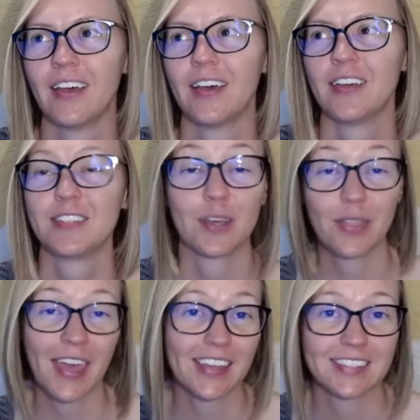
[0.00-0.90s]
So
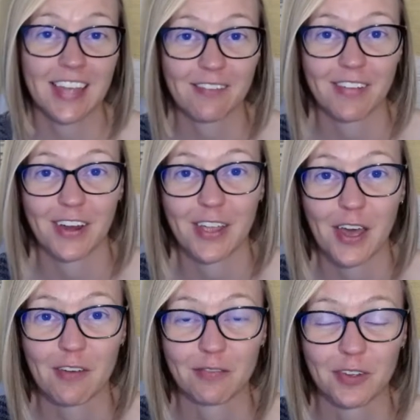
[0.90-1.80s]
that's not very
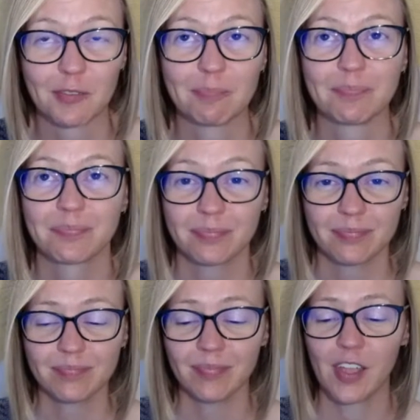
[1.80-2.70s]
helpful.
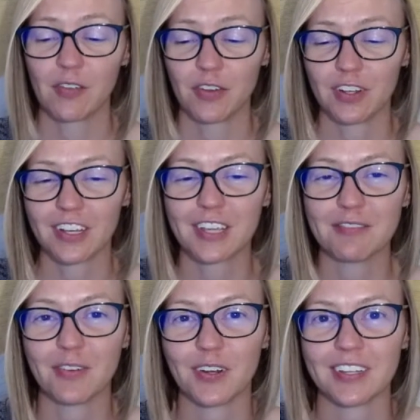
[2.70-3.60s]
Now, if you're looking
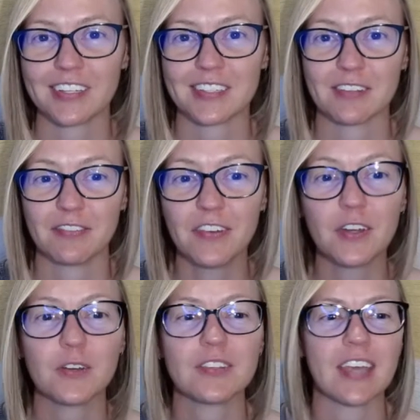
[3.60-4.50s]
for a list of
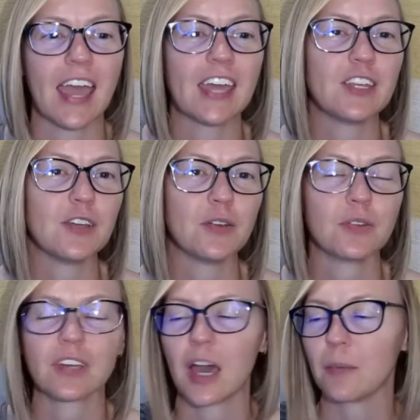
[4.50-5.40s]
foods and
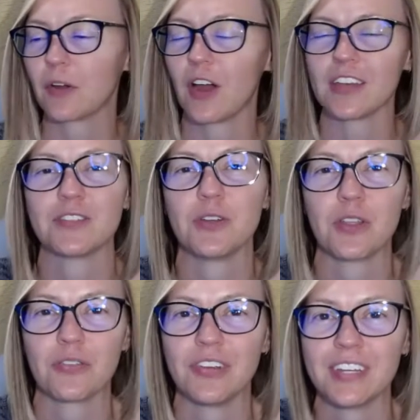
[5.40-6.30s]
you come across 2
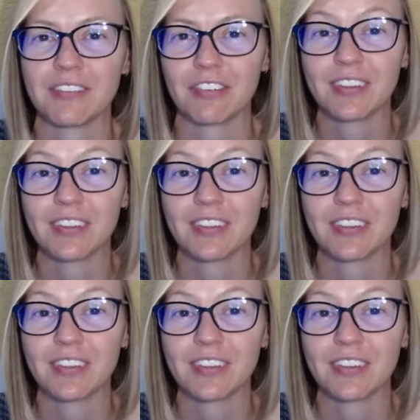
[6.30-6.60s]
to 3 different